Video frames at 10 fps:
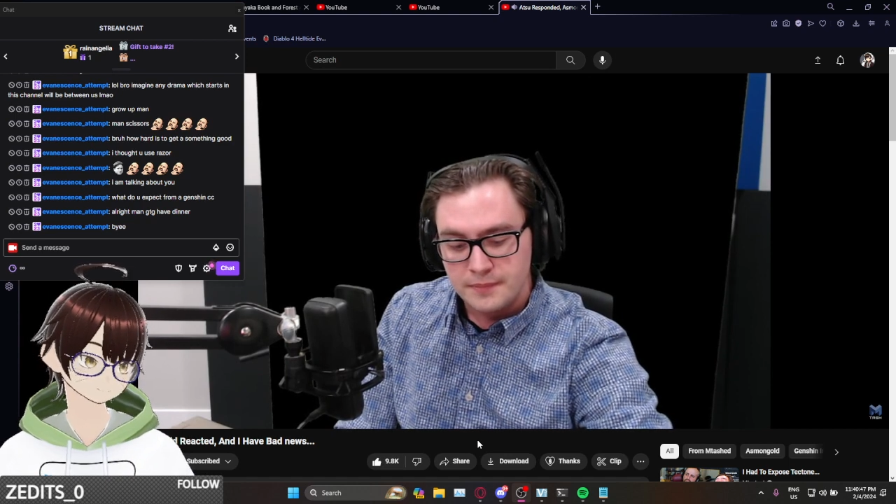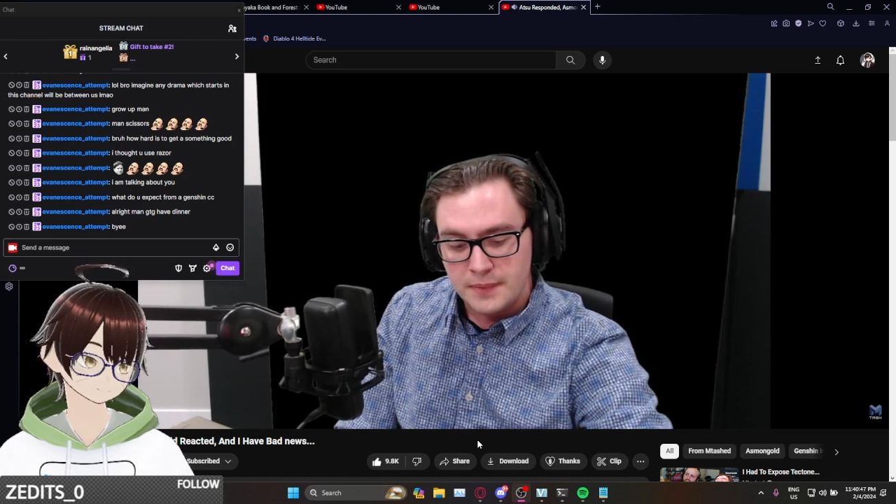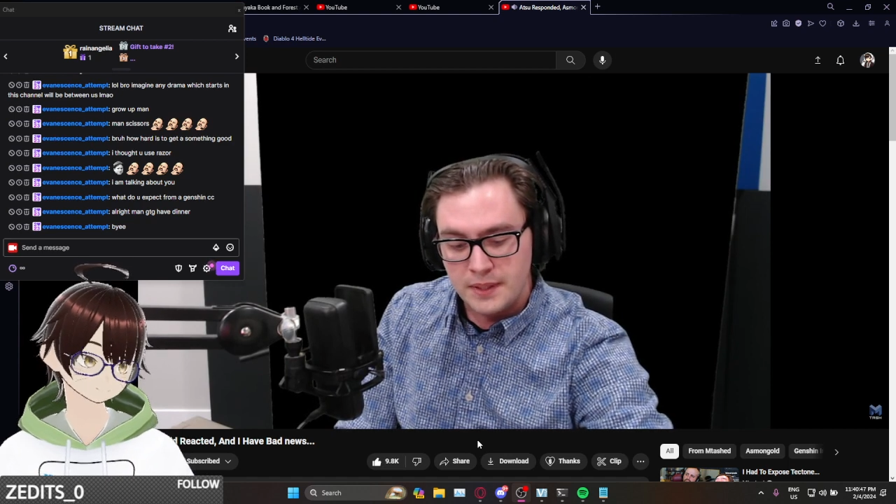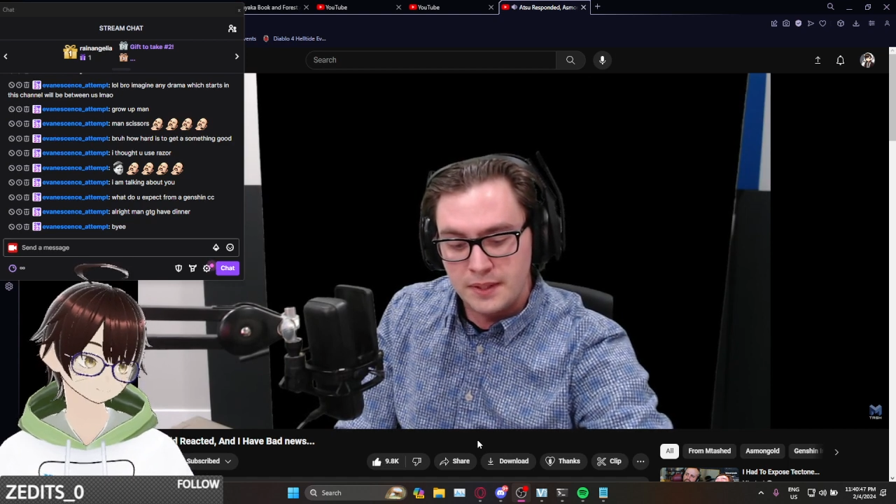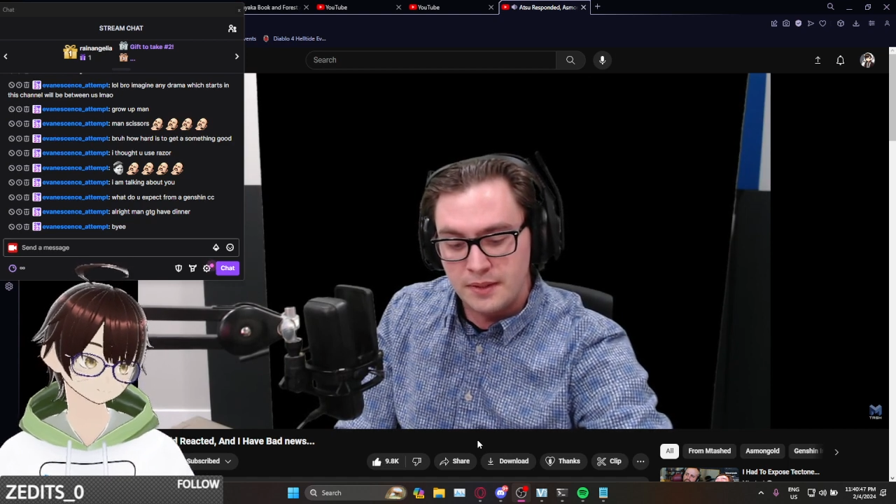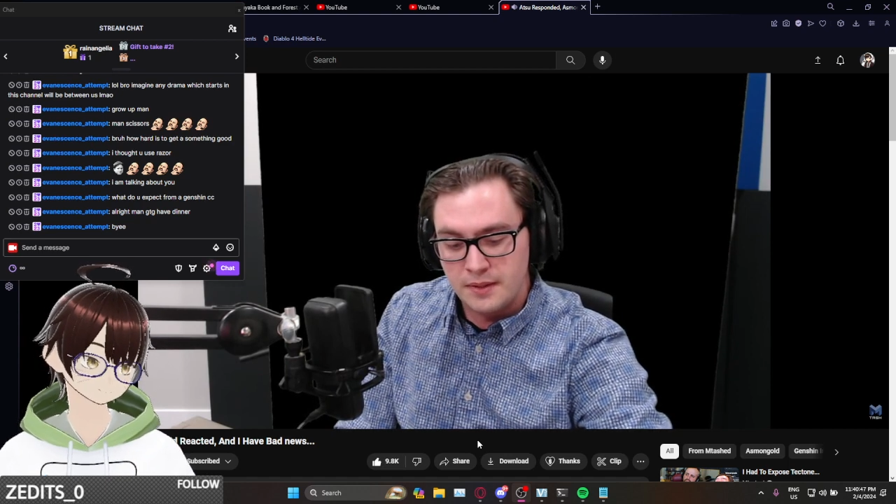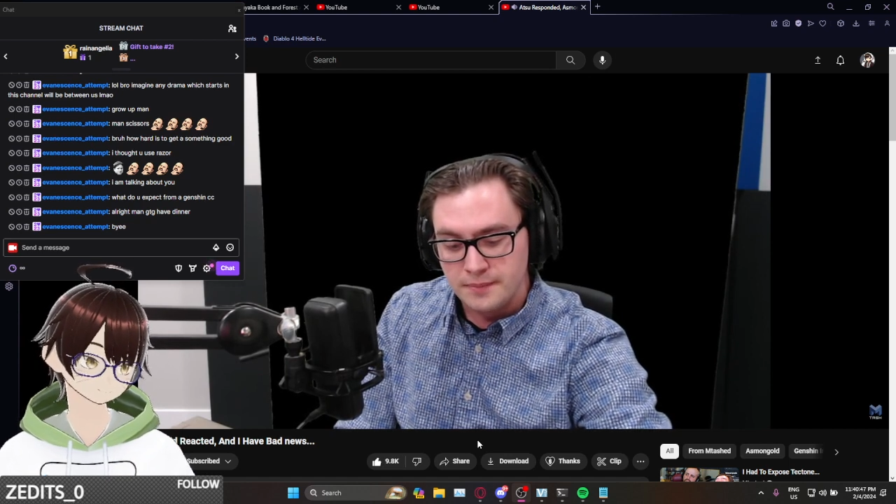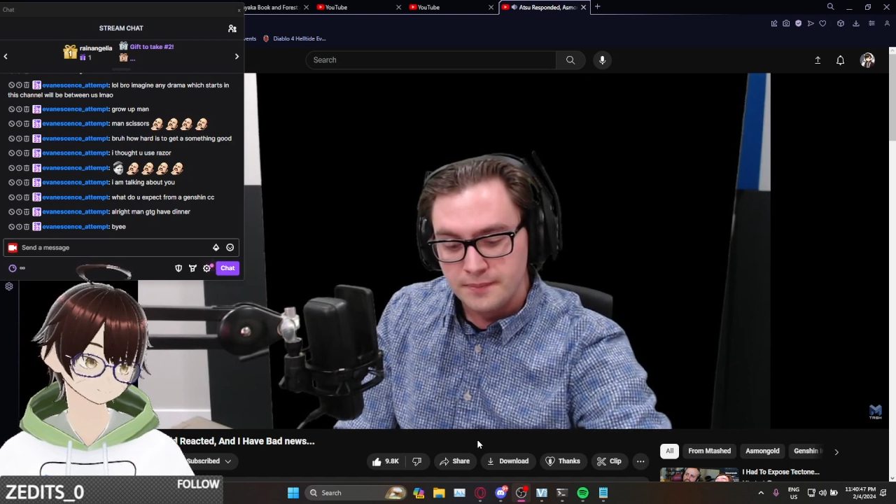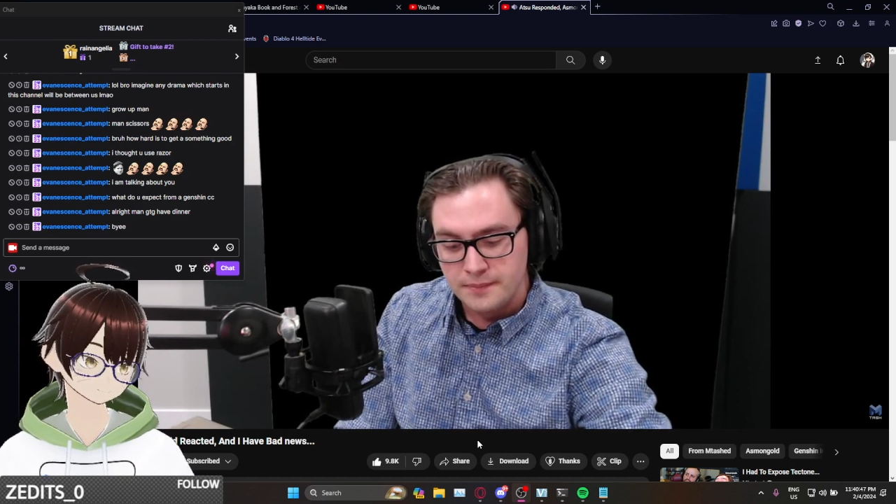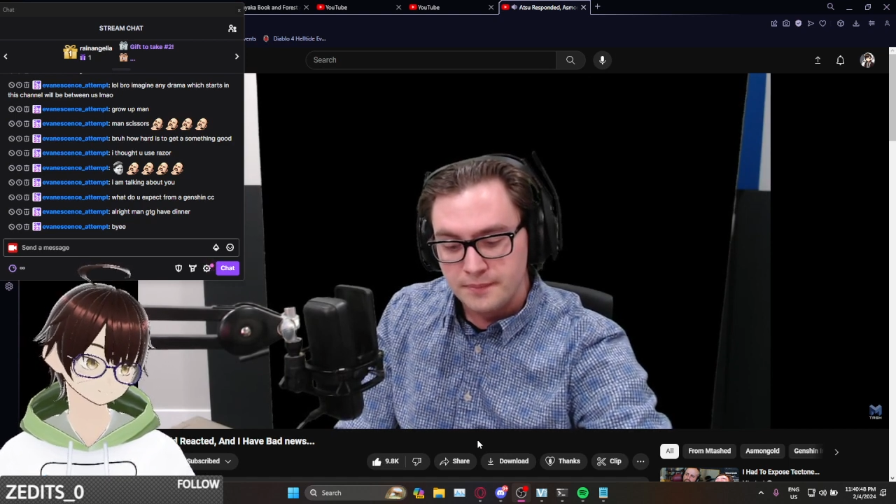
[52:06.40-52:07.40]
I don't know.
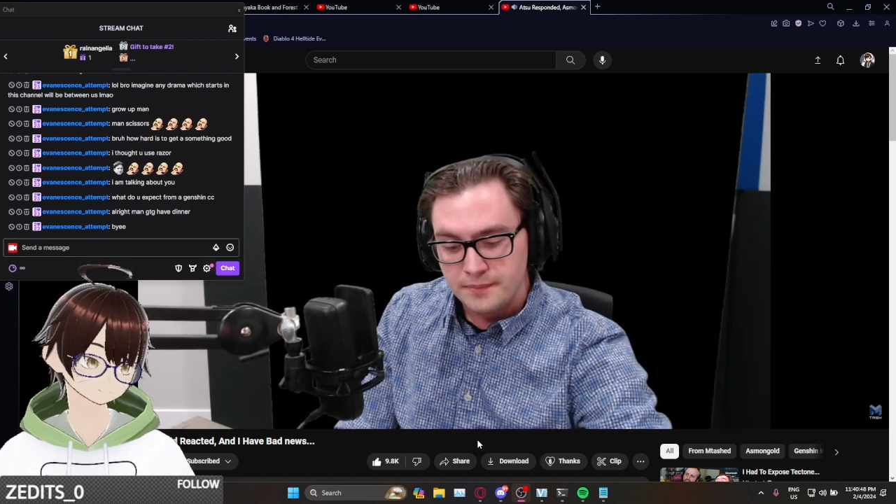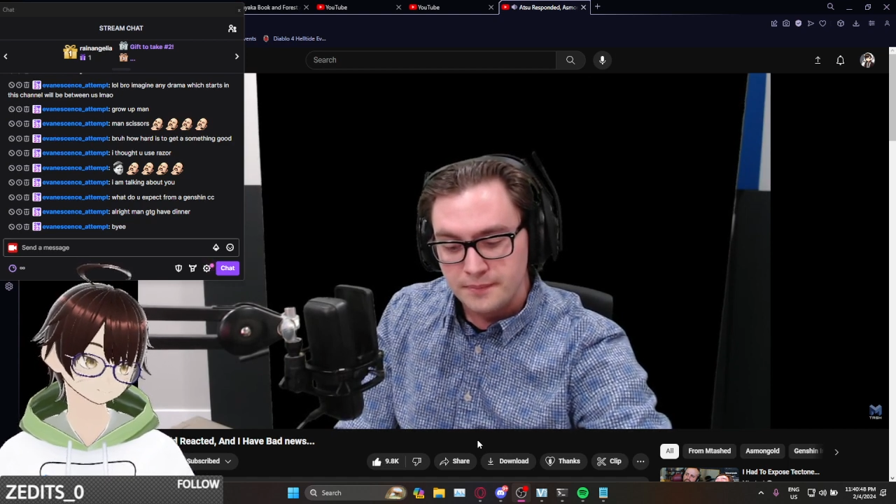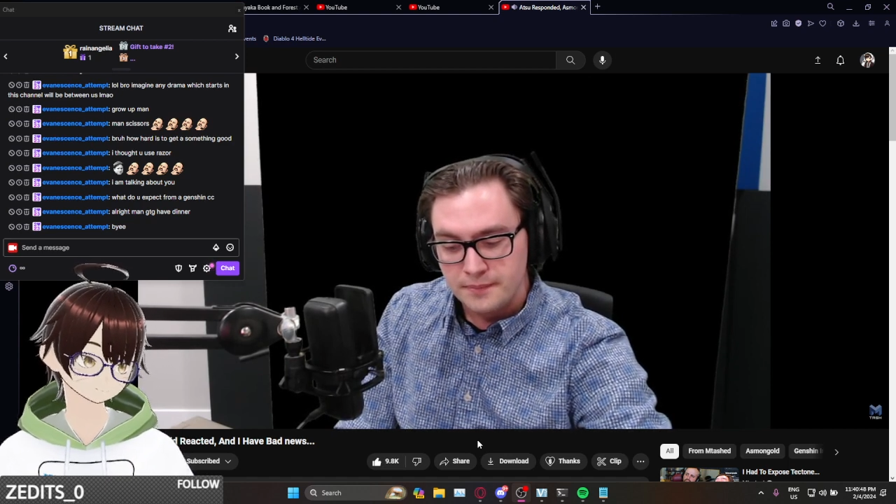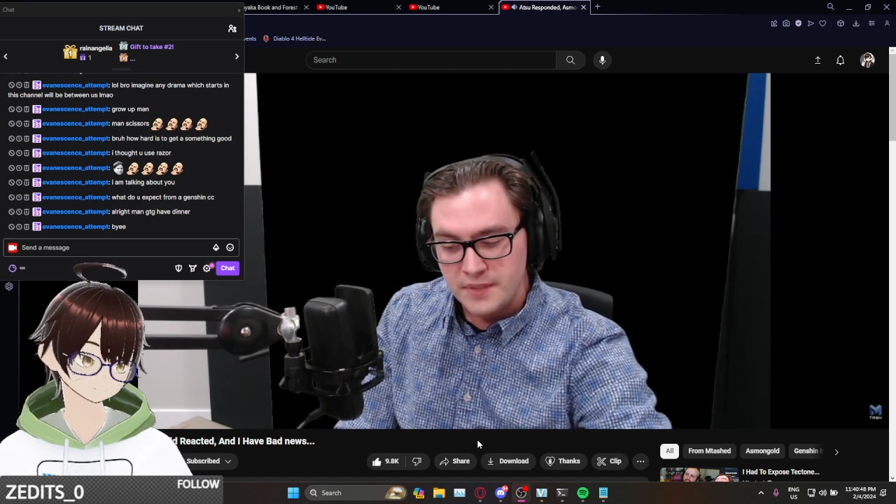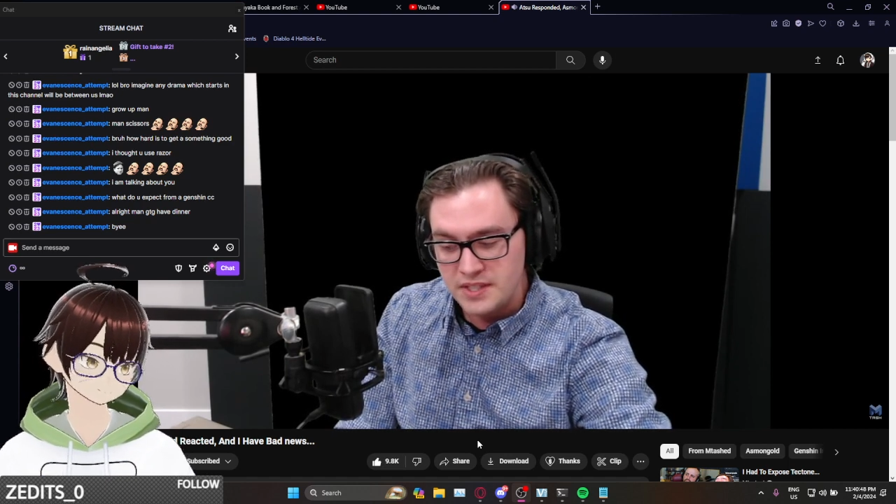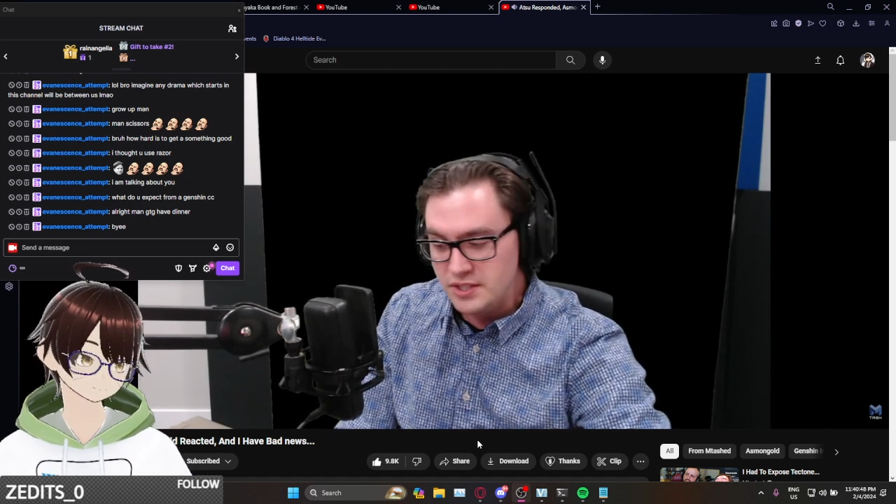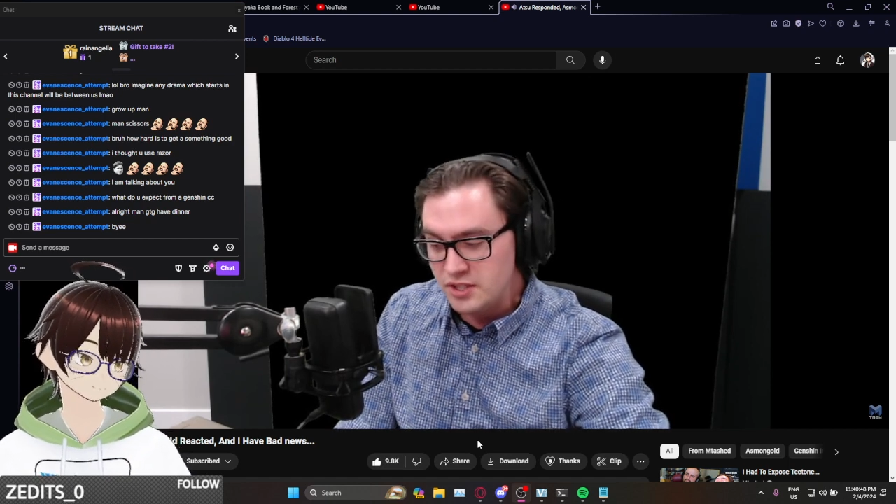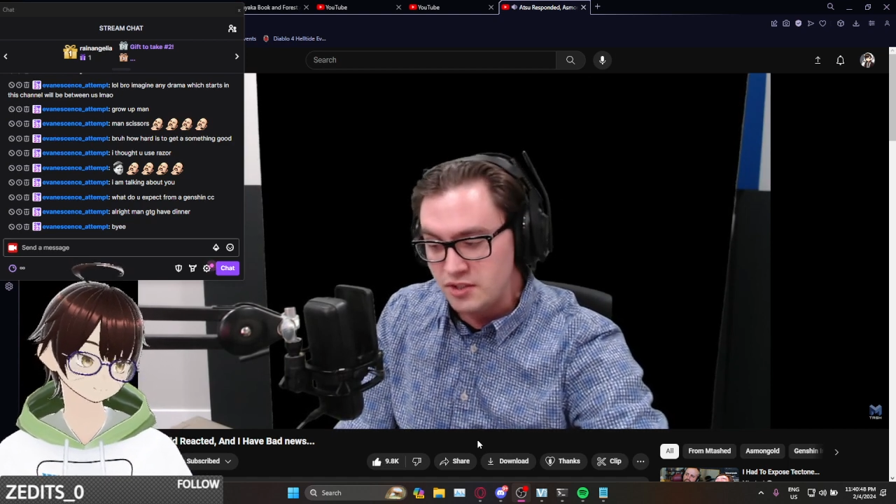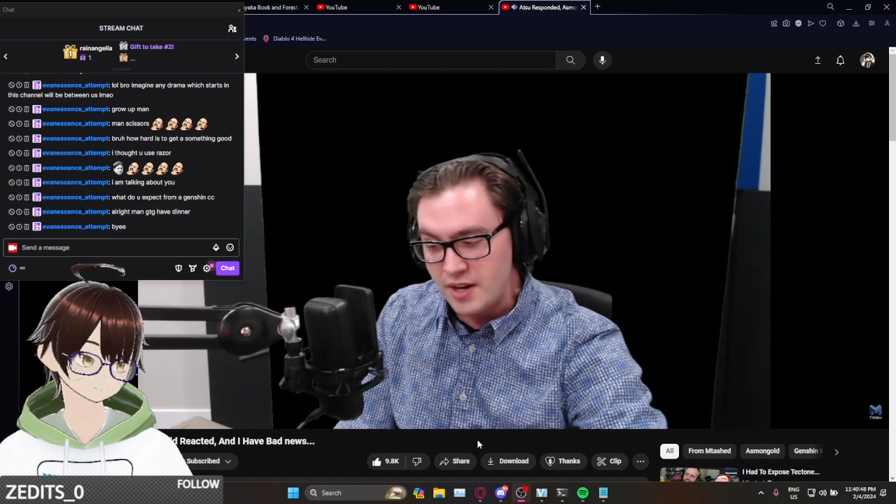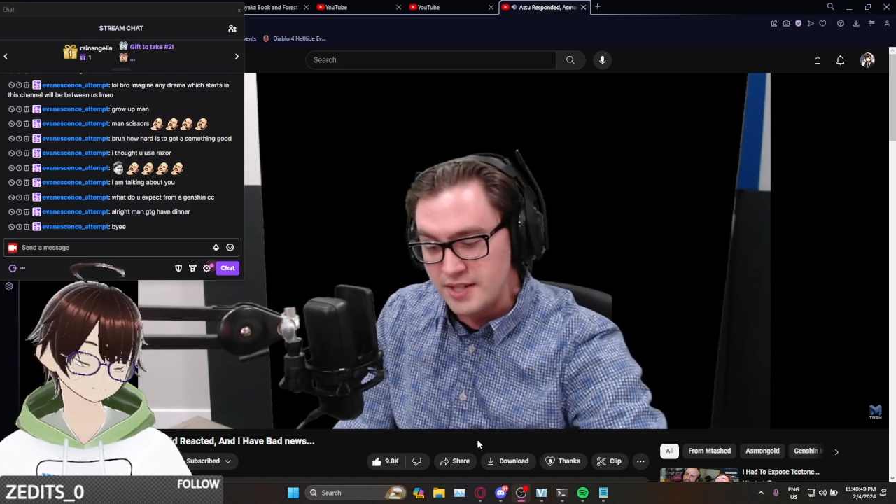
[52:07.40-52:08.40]
This is just
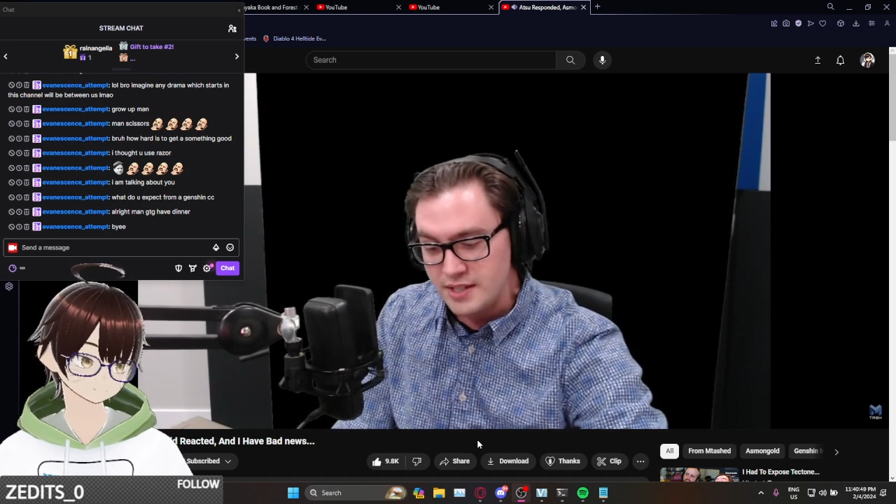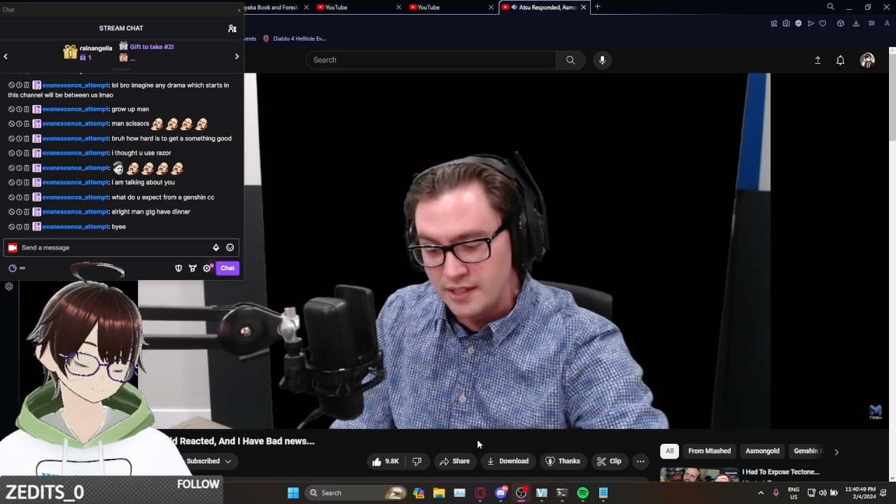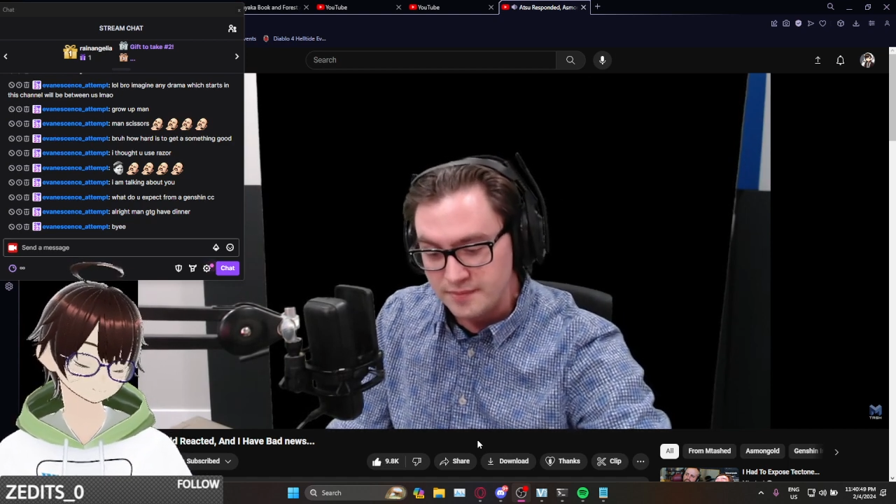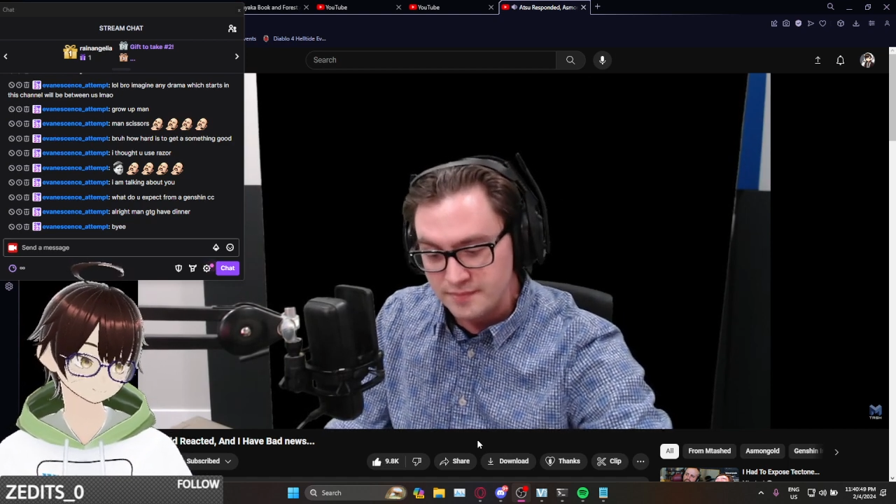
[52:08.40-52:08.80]
crazy.